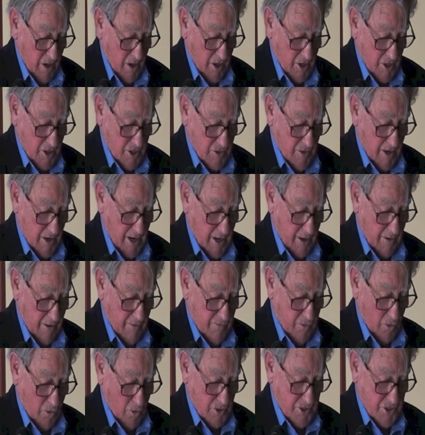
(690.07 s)
an
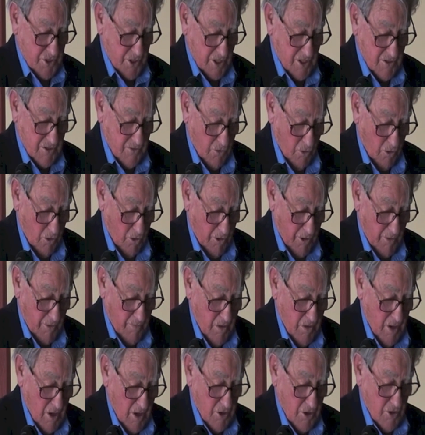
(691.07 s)
Australian 464 and
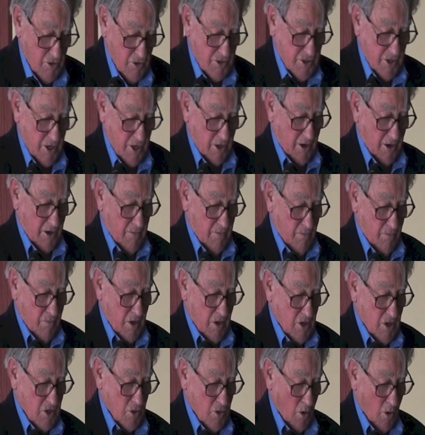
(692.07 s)
New Zealand
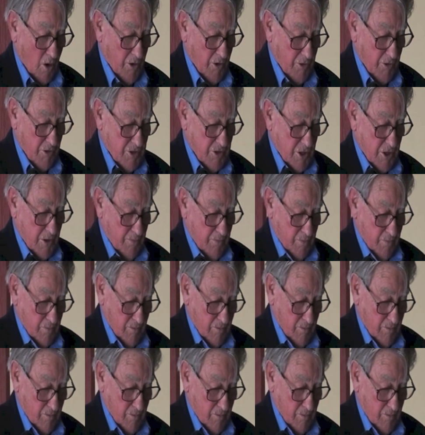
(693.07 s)
squadrons,